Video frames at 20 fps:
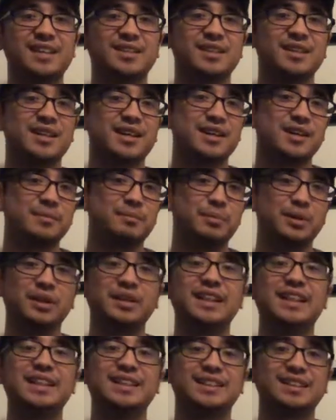and
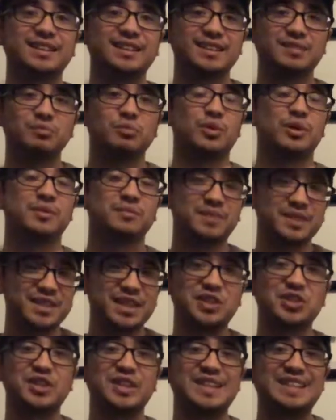police and, well,
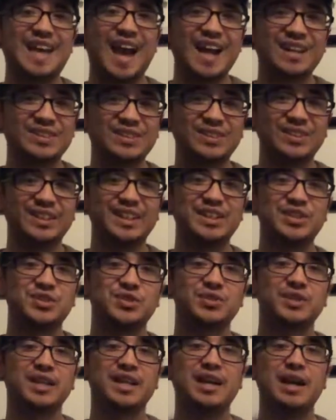essentially tactical
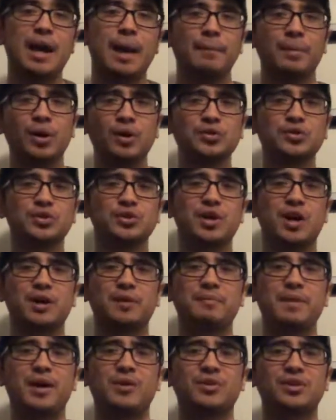history, but also
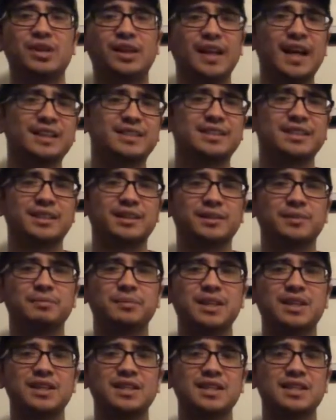talk about collecting,
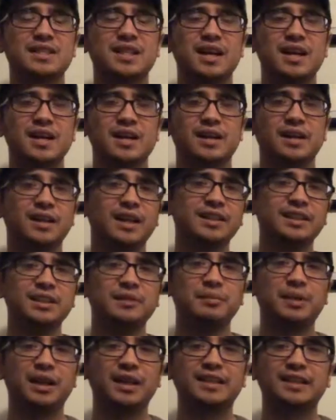because collecting
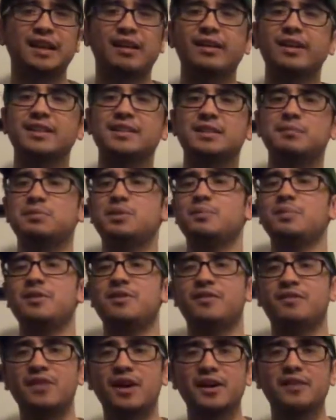militaria seems to
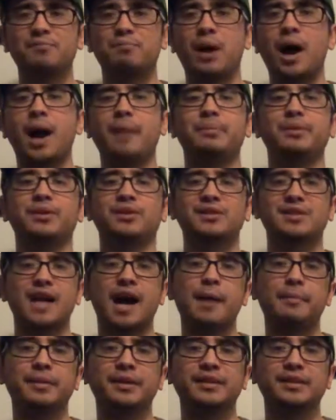be a very popular
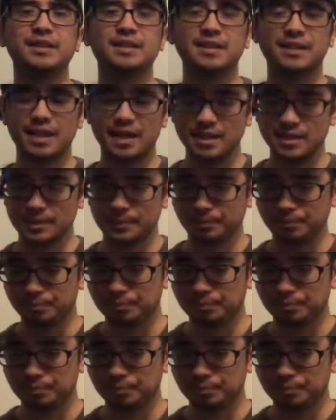topic these days.